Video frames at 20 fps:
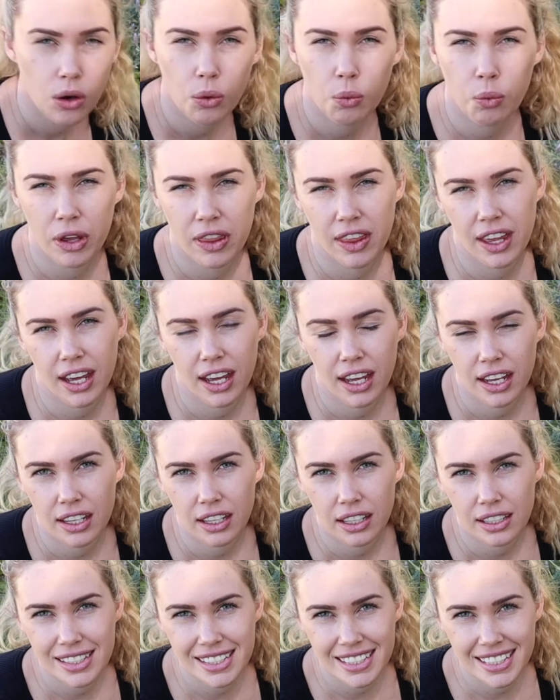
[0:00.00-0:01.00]
with a
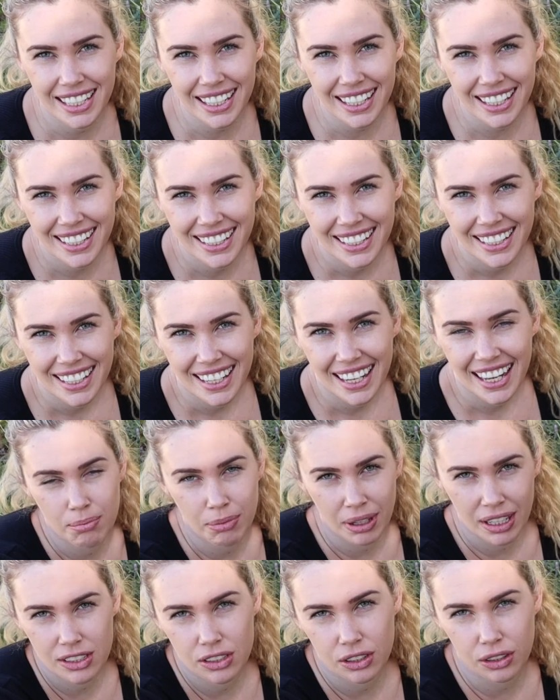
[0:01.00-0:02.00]
stick and
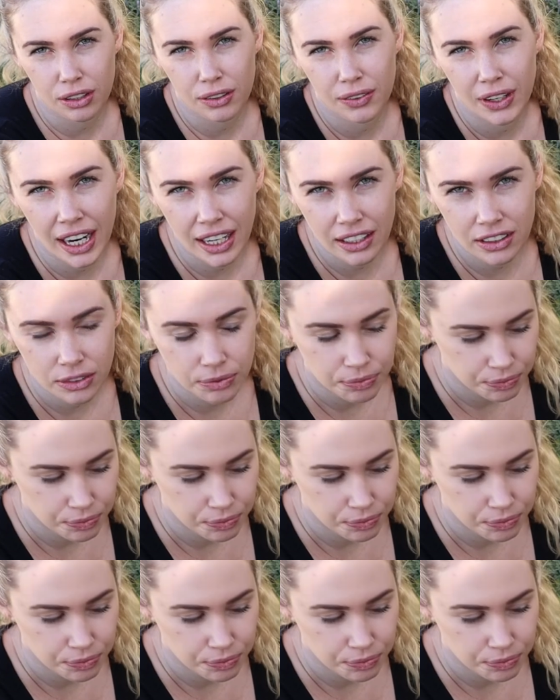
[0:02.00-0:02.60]
mix it all around.